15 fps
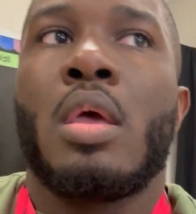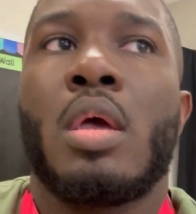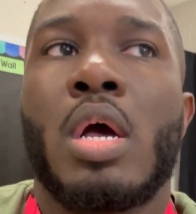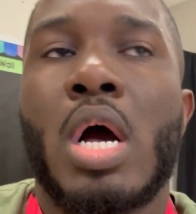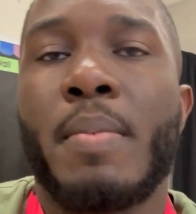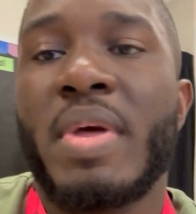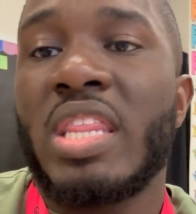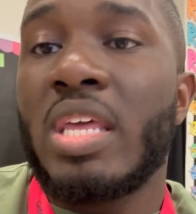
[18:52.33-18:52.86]

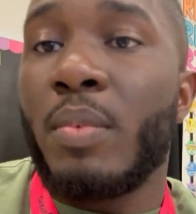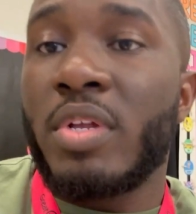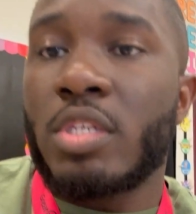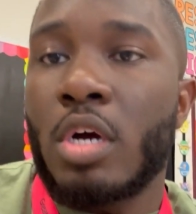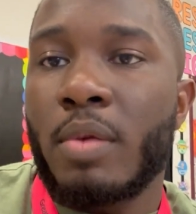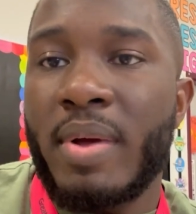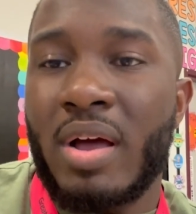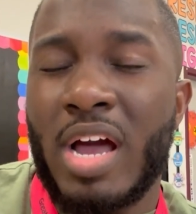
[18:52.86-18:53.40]
And then we
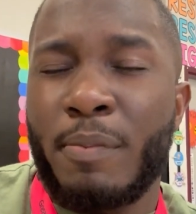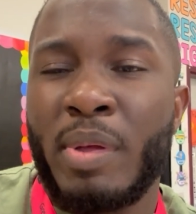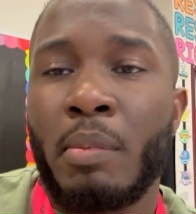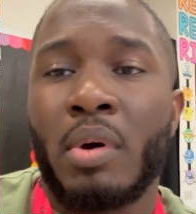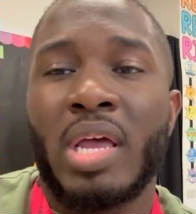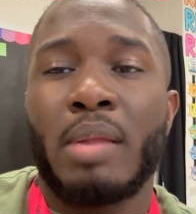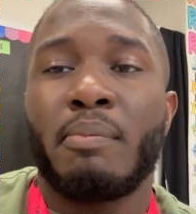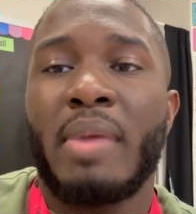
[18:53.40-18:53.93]
talk about how people
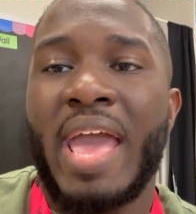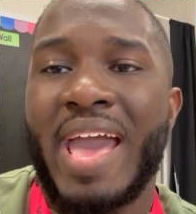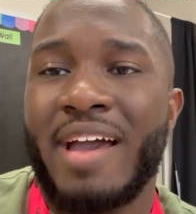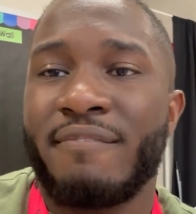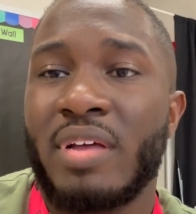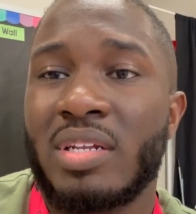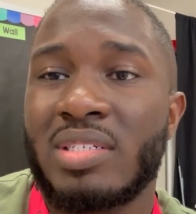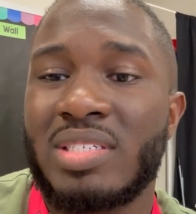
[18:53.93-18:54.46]
can have
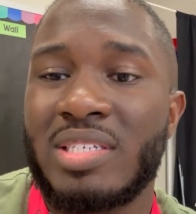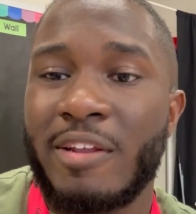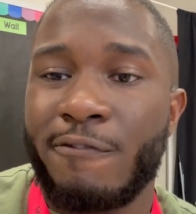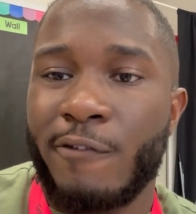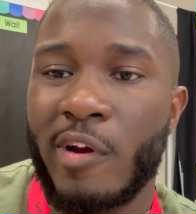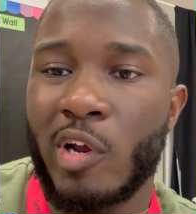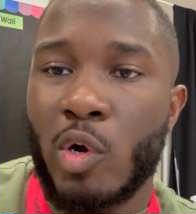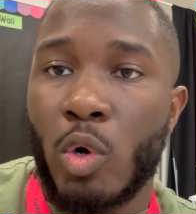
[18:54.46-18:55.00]

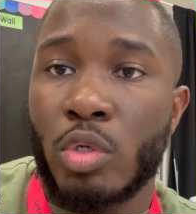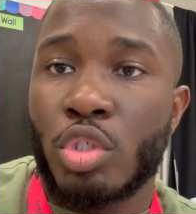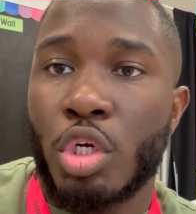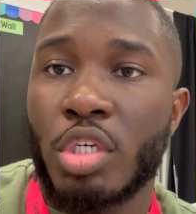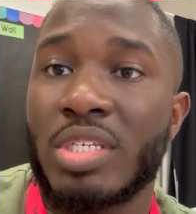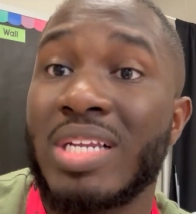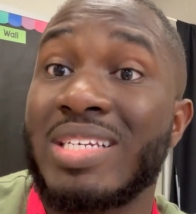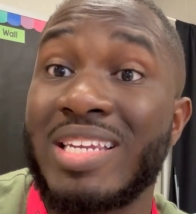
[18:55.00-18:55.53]
different
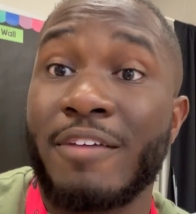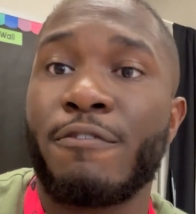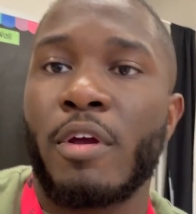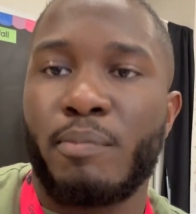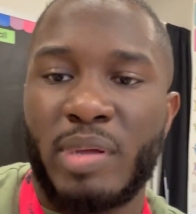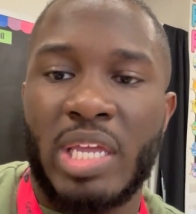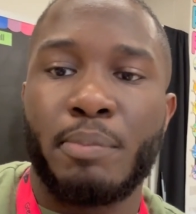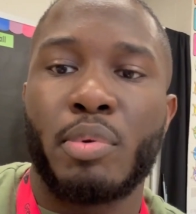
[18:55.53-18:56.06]
cultures. Different
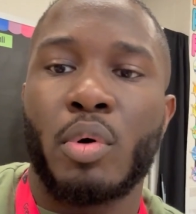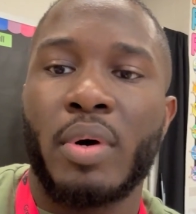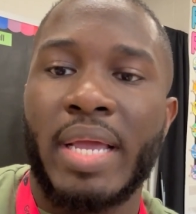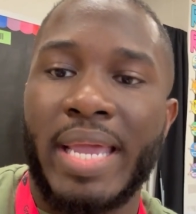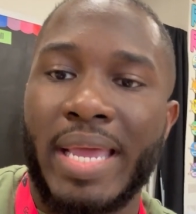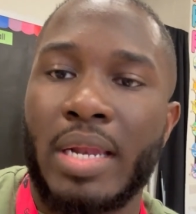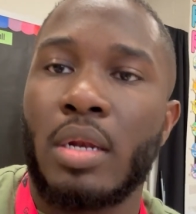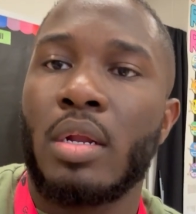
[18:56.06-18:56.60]
people
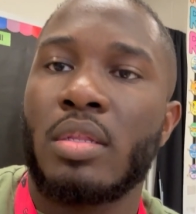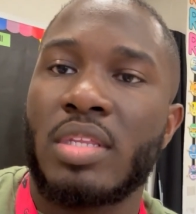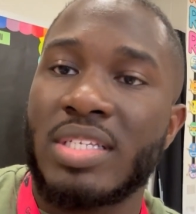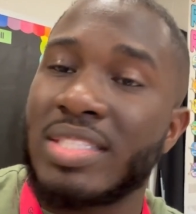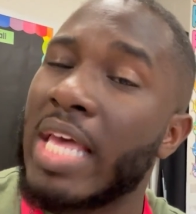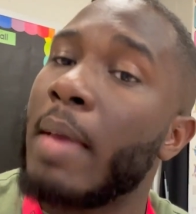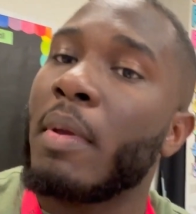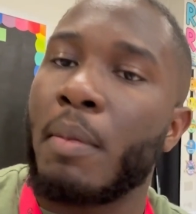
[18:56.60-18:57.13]
in the
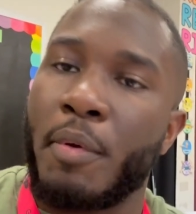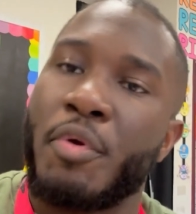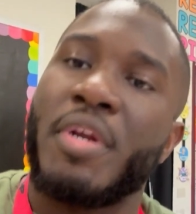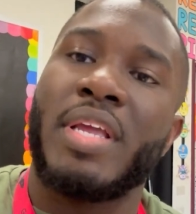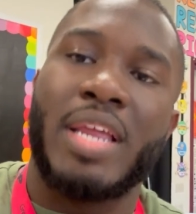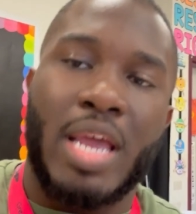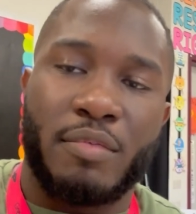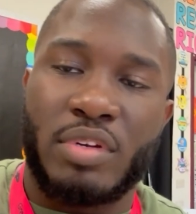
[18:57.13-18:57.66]
same community
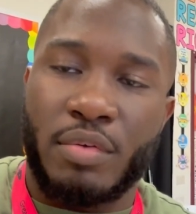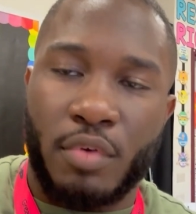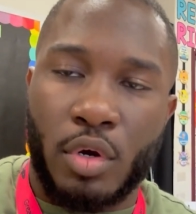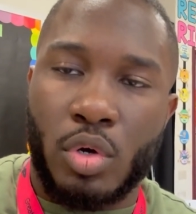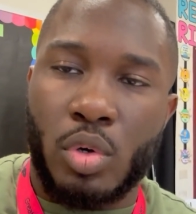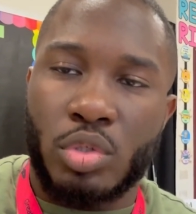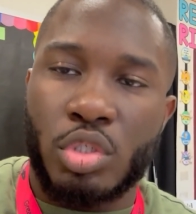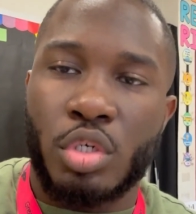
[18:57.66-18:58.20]
can have different
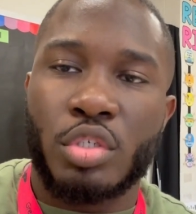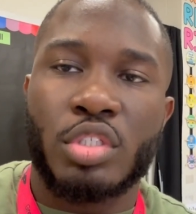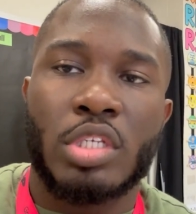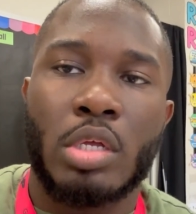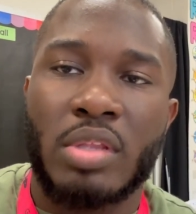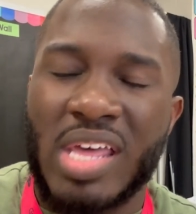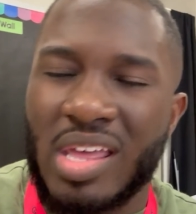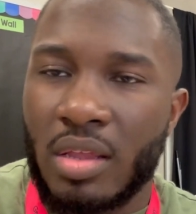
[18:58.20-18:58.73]
cultures. So
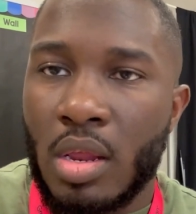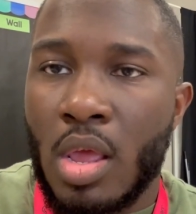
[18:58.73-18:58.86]
that